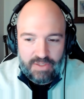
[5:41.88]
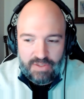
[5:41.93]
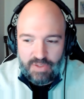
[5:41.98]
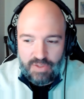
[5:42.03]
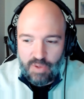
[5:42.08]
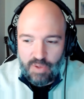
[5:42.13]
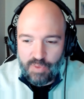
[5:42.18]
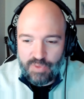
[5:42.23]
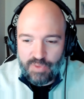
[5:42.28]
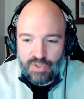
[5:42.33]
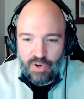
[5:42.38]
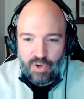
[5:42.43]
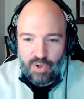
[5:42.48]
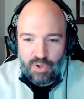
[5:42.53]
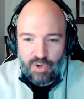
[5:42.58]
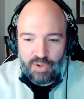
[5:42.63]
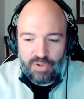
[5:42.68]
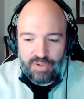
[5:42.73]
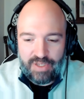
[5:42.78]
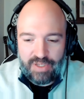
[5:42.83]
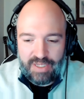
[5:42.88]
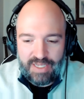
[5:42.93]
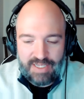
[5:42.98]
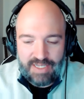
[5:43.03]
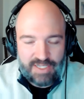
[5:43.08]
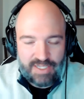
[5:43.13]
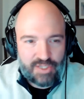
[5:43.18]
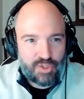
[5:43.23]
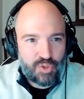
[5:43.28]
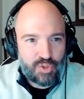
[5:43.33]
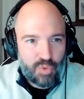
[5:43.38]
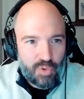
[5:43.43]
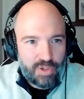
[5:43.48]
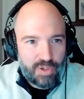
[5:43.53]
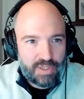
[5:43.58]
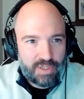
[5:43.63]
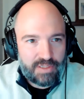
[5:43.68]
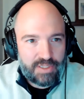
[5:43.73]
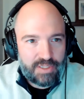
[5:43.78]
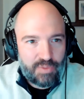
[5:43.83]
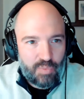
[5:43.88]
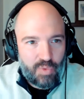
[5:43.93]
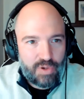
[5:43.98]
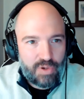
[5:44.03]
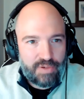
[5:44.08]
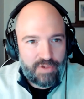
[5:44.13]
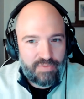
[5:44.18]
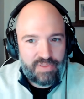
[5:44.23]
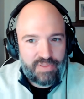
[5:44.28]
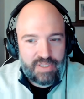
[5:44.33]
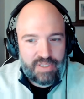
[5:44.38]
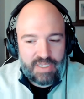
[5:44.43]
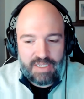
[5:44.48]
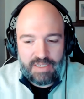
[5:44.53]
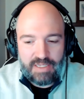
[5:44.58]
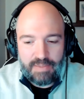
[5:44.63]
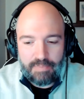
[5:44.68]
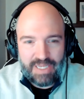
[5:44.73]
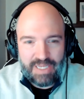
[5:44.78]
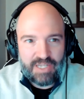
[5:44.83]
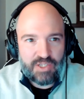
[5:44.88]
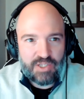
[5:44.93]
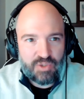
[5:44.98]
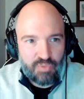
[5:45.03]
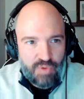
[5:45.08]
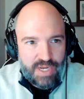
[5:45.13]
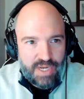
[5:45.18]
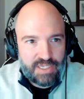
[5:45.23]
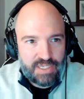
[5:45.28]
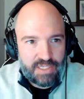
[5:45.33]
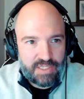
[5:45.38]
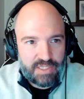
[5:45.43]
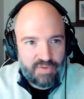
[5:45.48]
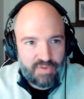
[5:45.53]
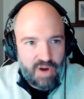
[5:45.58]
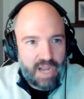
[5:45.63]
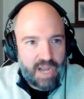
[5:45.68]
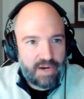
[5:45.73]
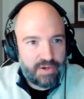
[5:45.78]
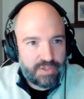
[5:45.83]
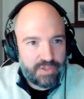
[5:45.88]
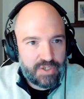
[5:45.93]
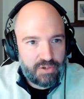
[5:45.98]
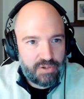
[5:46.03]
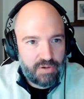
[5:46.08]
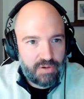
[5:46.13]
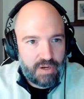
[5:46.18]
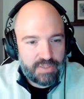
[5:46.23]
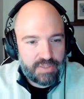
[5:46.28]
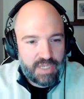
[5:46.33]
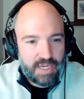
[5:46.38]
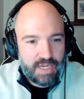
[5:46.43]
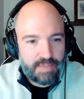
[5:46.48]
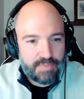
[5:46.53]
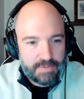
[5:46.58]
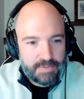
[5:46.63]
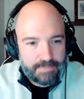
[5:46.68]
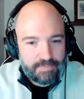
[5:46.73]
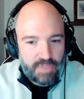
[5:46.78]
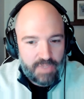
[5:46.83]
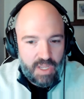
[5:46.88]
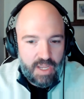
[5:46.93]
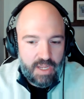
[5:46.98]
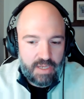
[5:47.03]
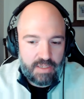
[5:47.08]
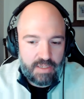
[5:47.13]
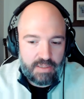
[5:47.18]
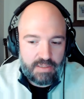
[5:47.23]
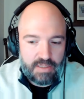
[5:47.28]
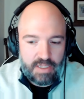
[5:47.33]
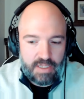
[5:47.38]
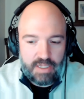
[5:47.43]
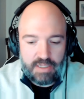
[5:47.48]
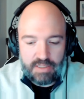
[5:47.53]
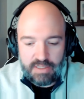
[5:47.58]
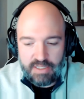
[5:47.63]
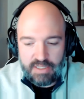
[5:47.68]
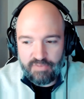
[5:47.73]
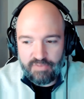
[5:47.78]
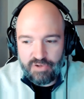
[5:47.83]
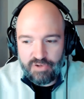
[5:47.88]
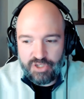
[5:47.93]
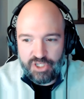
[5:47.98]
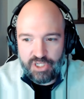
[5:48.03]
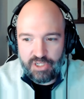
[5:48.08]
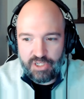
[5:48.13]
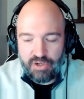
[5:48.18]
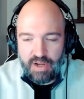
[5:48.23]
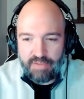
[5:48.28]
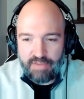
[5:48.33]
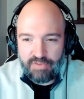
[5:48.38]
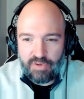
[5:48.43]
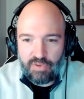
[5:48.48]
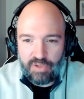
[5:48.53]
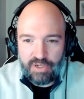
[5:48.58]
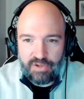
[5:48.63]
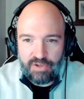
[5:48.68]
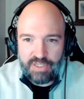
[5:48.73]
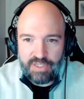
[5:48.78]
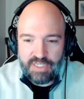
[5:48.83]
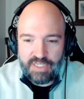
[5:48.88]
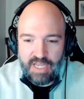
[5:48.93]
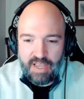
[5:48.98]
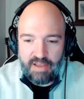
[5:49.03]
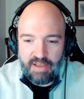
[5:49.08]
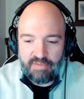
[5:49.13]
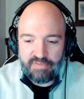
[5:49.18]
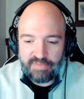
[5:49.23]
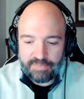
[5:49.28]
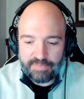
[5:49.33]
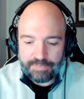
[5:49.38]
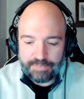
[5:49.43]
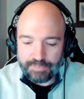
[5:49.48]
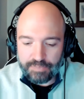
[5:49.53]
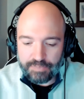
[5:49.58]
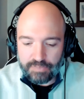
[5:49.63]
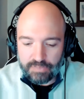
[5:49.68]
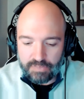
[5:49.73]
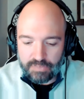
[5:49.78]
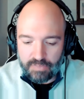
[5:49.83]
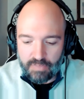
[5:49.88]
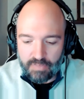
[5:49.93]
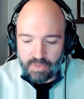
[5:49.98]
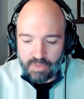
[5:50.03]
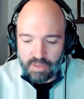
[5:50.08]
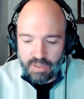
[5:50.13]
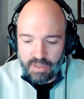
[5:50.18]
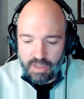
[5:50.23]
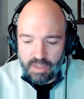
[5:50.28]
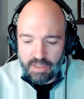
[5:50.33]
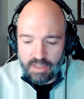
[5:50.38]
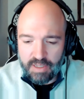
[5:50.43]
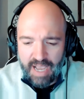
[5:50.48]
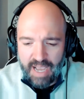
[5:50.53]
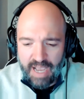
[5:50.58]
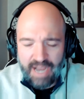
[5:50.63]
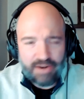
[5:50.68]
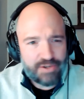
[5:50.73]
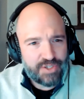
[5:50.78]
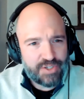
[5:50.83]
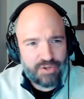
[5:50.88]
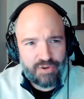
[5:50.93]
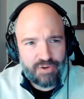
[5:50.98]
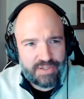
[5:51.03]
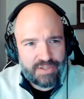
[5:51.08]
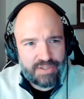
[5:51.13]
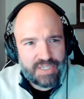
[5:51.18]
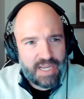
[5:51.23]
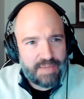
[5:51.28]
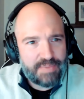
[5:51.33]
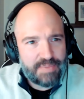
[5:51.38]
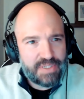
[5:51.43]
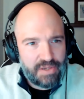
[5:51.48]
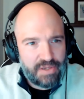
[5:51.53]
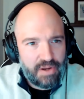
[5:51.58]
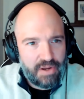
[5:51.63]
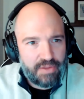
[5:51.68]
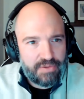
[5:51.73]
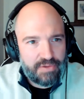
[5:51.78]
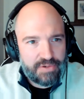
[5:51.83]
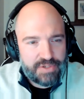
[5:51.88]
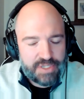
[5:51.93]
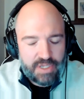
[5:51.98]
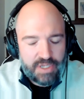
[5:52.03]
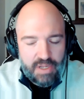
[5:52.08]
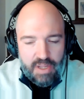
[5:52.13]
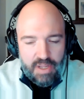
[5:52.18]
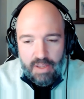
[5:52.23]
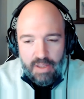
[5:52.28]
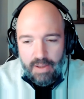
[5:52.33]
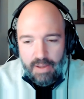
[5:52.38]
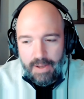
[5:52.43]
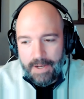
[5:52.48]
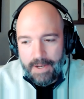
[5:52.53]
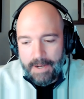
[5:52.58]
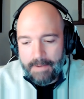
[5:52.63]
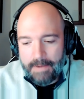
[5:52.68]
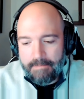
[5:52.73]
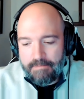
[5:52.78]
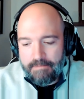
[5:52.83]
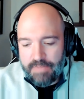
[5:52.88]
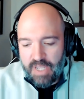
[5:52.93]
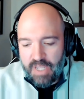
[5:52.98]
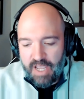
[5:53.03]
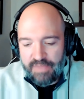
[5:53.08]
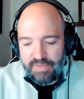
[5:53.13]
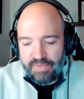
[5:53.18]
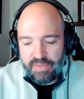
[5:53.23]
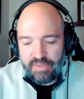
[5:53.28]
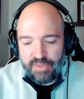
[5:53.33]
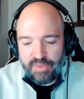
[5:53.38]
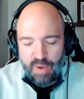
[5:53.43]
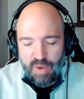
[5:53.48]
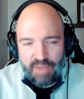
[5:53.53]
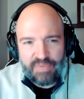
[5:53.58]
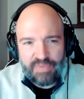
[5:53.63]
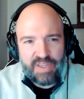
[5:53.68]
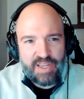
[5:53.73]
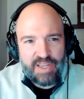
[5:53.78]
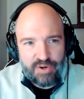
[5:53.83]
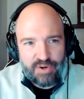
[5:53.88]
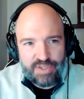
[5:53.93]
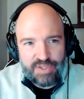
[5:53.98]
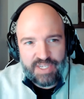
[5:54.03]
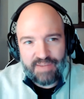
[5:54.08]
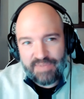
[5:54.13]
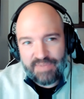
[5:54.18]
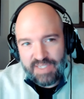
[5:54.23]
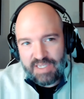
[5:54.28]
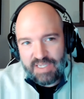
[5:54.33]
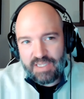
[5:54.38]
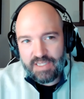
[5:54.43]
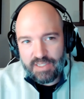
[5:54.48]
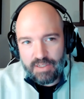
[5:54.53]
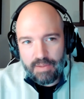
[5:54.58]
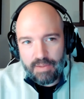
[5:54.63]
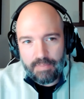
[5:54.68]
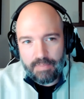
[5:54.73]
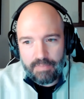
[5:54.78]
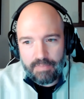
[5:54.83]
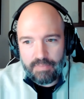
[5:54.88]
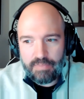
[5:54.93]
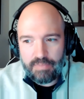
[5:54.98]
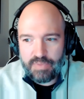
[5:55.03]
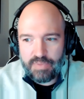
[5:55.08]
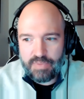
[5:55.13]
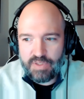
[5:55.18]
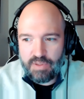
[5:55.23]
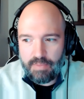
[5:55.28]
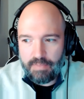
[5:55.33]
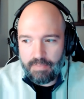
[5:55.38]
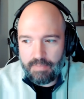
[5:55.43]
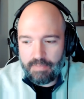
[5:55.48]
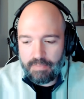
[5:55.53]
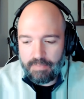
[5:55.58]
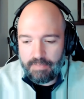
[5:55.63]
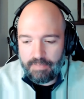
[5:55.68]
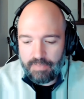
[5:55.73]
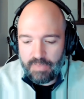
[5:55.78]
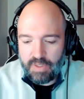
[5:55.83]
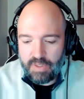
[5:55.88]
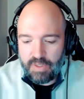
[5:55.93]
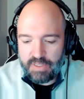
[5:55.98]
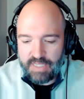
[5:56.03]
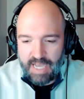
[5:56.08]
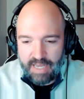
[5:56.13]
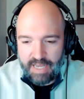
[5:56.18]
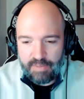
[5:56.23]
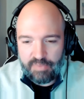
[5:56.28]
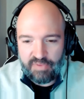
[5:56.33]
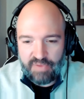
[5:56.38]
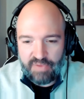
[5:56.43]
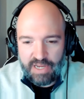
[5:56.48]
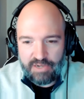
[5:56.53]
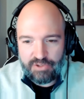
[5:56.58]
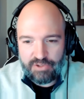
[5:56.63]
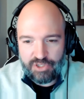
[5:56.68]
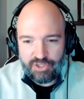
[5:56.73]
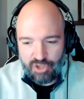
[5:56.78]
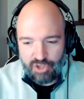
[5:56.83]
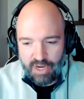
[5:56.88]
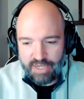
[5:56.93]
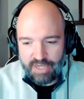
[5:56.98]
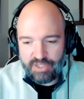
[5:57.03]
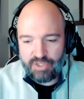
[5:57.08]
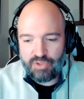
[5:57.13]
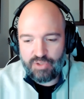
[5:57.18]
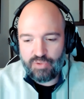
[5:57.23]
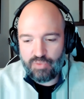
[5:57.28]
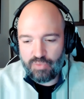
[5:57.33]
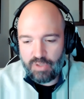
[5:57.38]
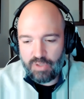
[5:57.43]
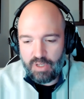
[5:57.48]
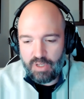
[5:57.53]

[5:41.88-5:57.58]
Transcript: those are historically one of the biggest reasons for higher turnaround times. And different geographical areas have higher turnaround times than others. And throughout the years, I've seen some data providers try to